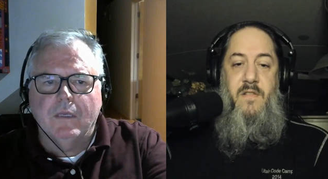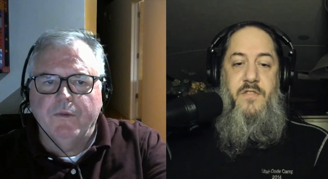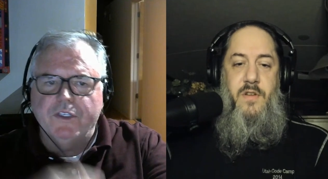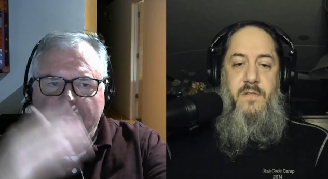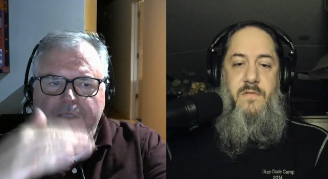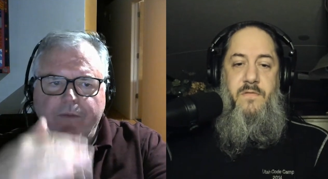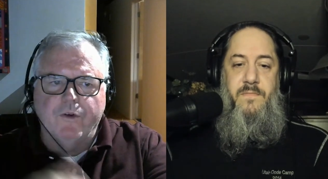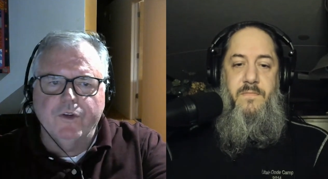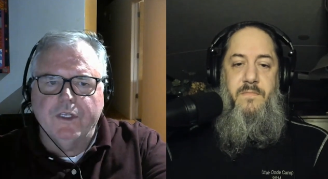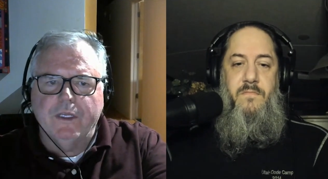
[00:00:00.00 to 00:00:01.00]
Speaker 1: We just list them
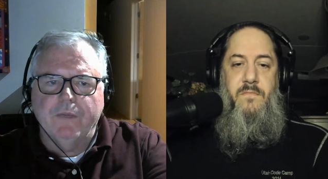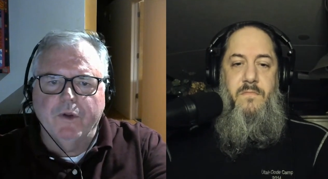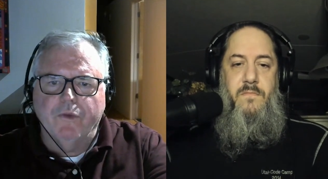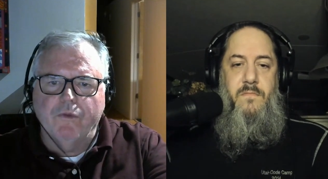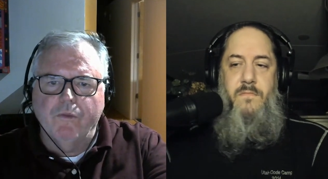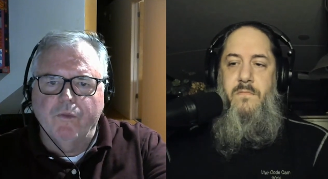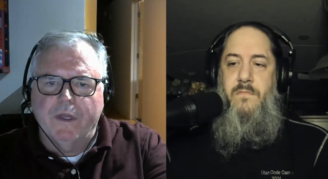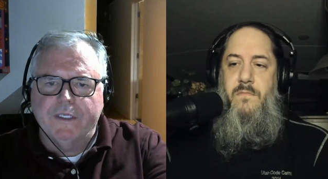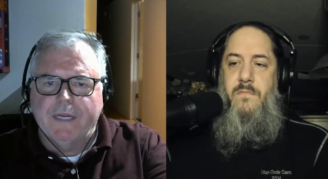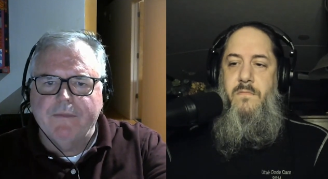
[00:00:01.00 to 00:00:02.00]
first, and then we'll go through them
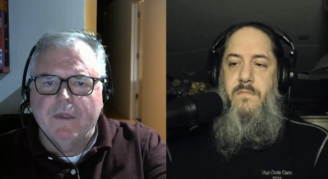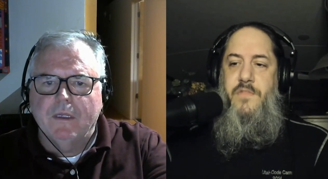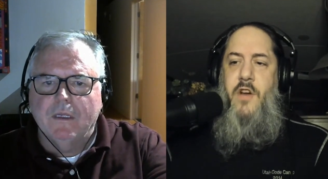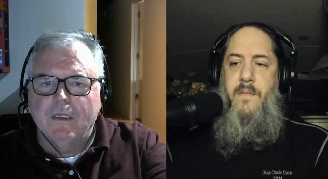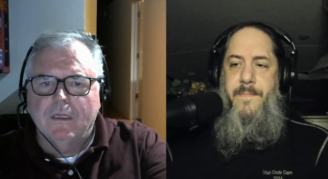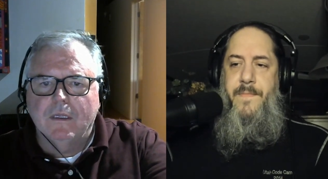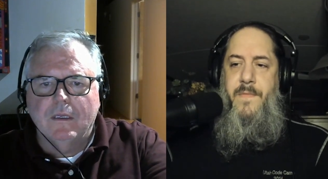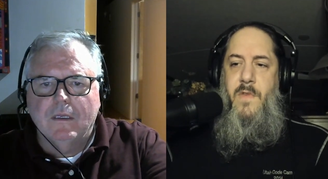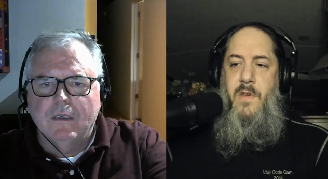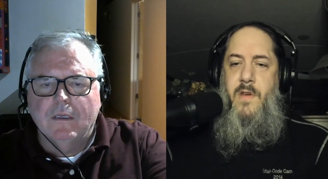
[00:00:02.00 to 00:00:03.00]
one at a time. Sure.
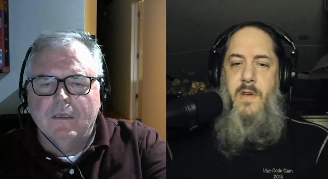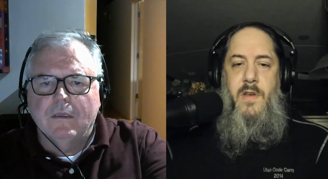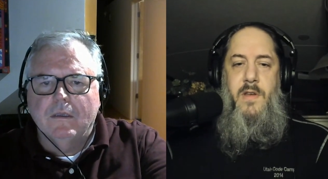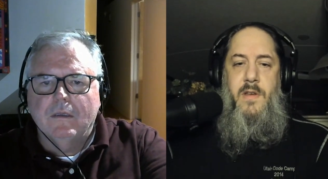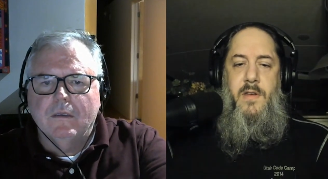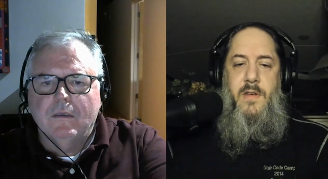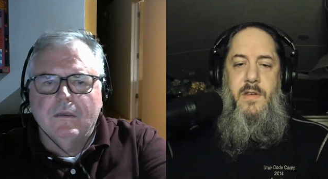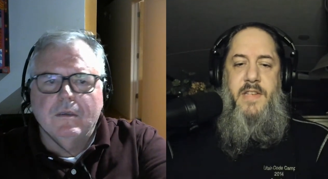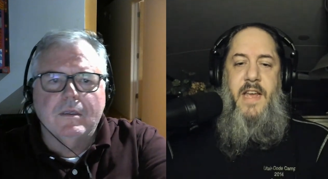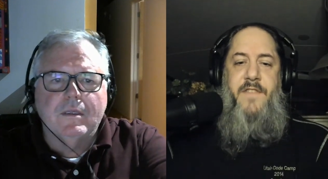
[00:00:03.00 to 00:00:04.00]

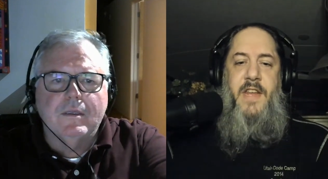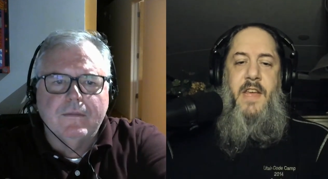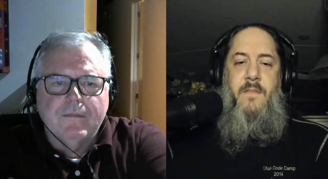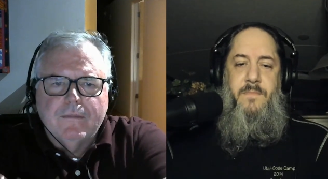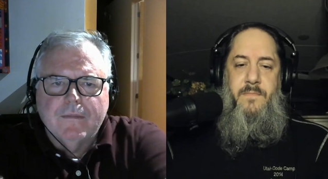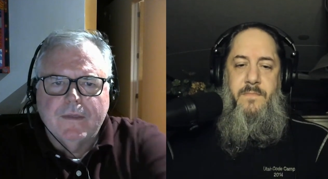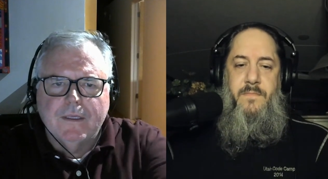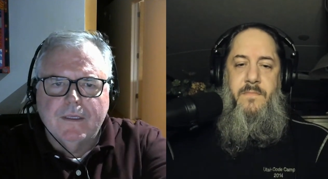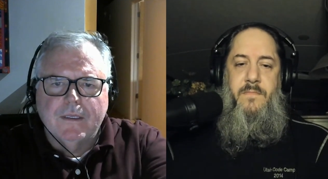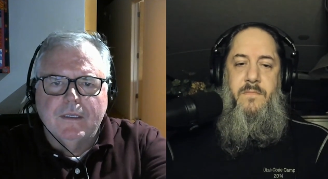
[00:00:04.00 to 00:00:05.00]
Speaker 2: Safety,
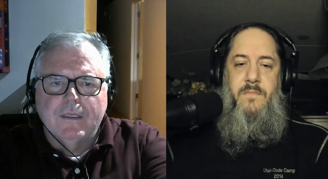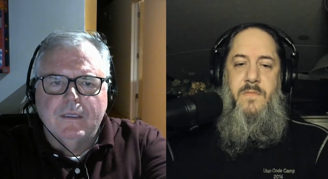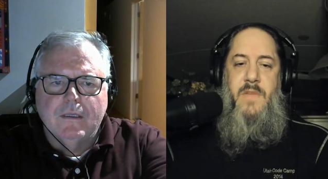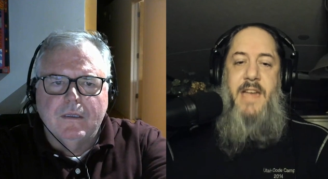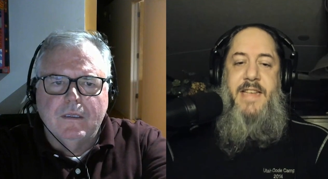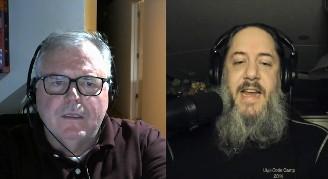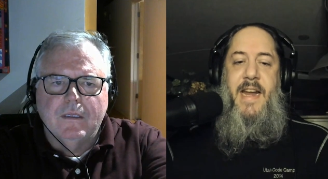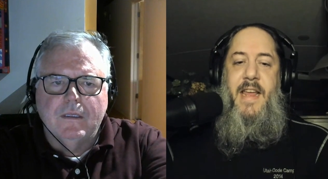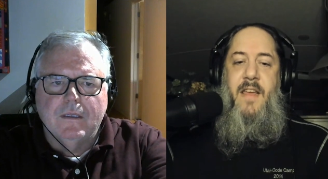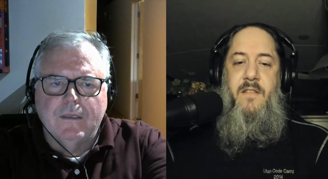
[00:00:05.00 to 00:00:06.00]

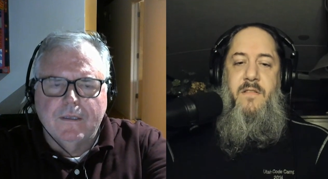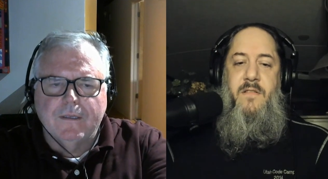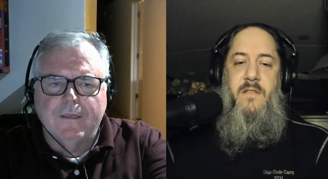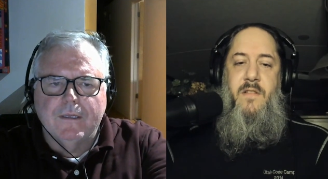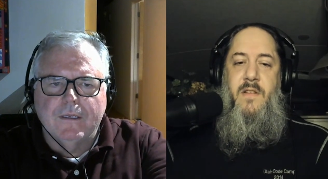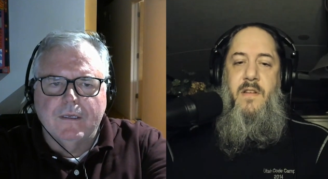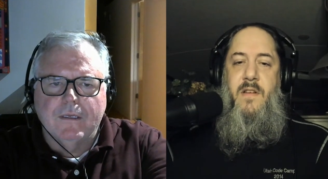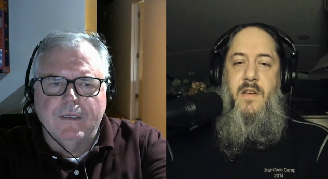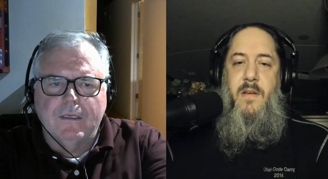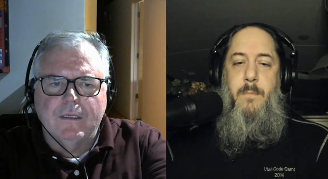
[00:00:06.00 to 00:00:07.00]
identity,
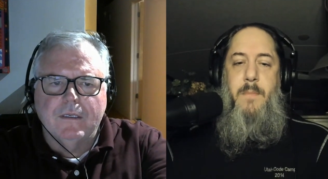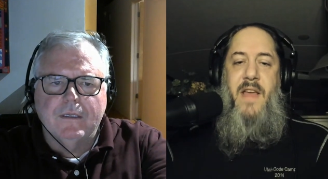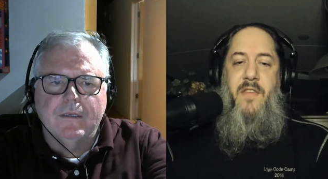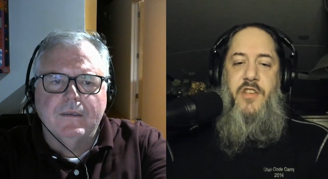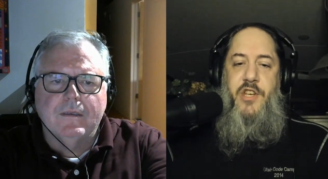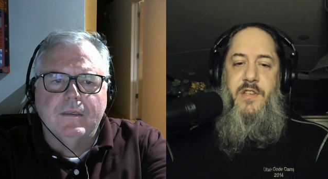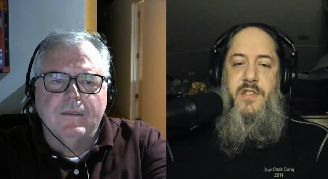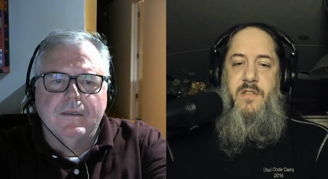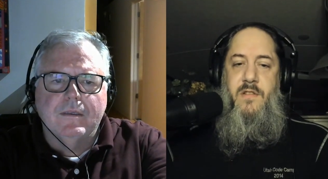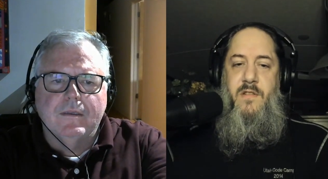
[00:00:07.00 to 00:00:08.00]

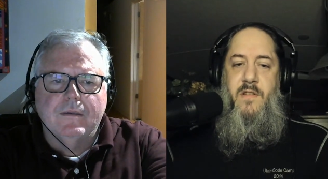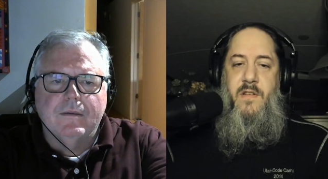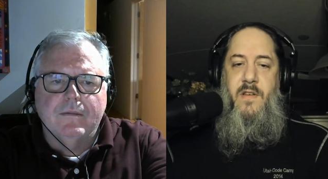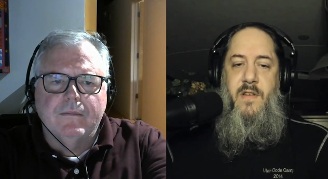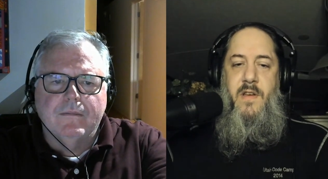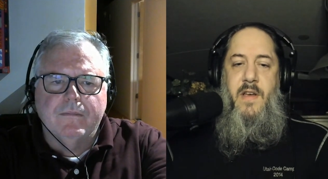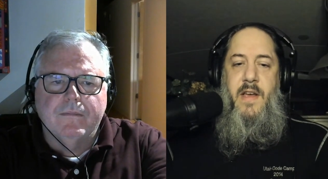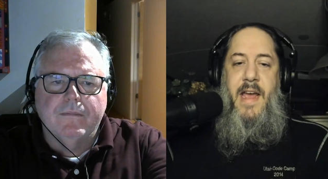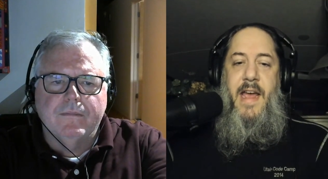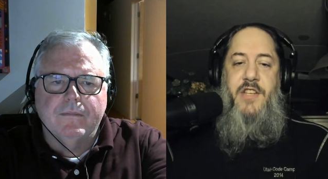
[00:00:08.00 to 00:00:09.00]
messages,
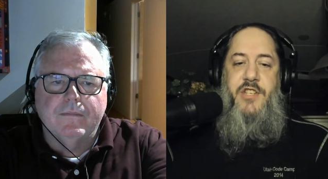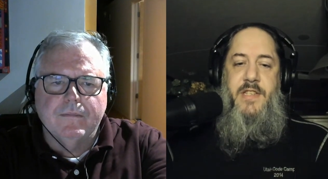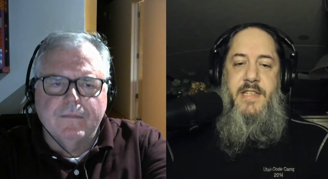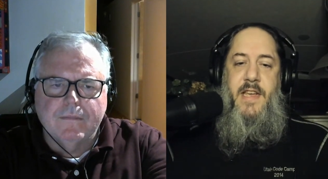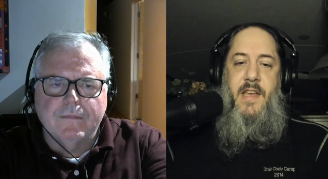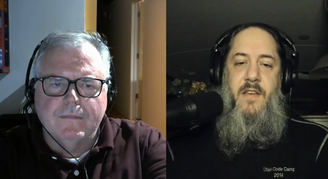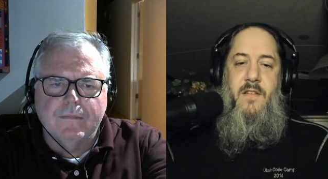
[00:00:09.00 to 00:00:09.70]
agency,